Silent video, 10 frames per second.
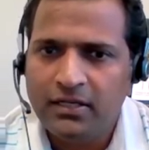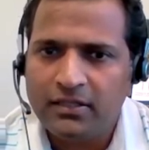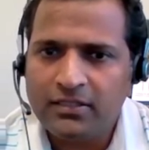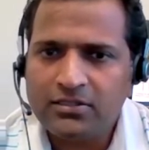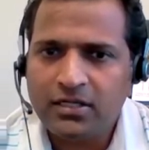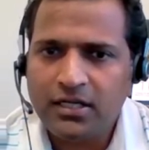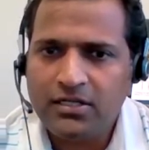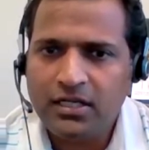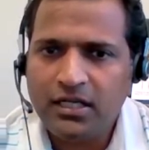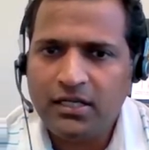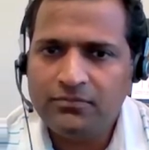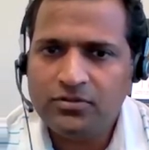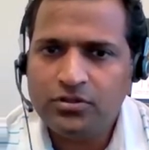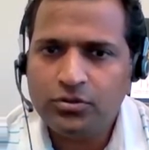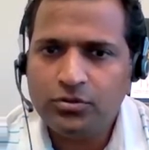the study
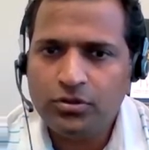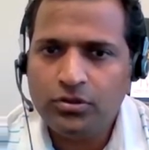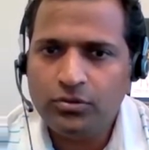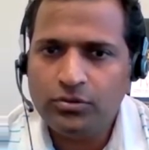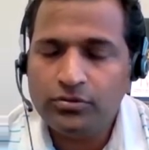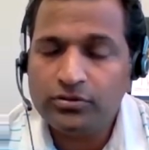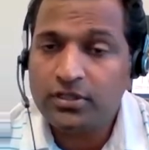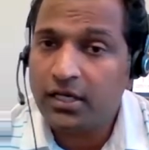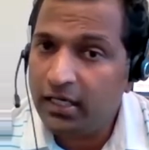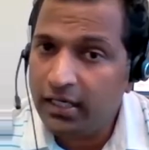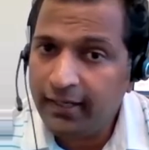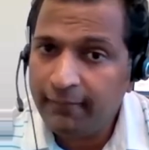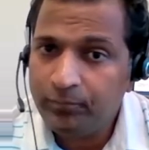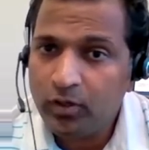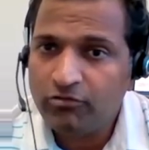teams to do
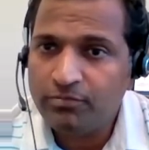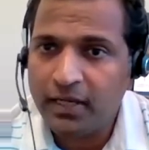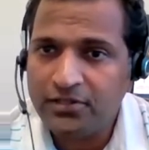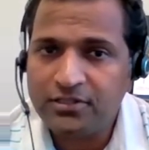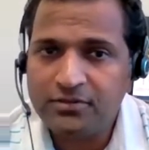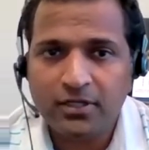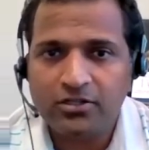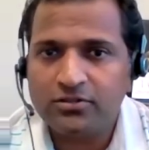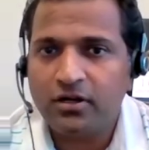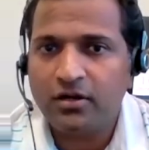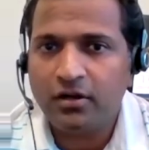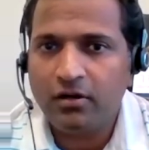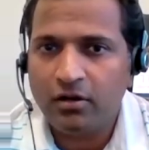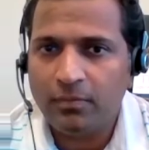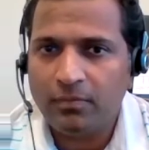screening of patients, because not
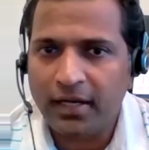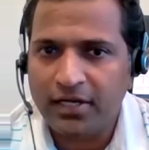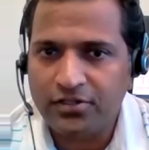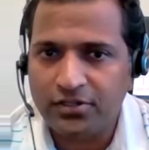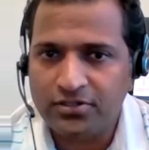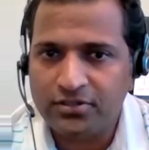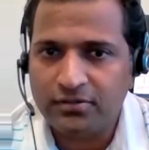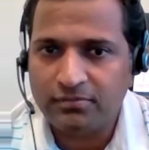all patients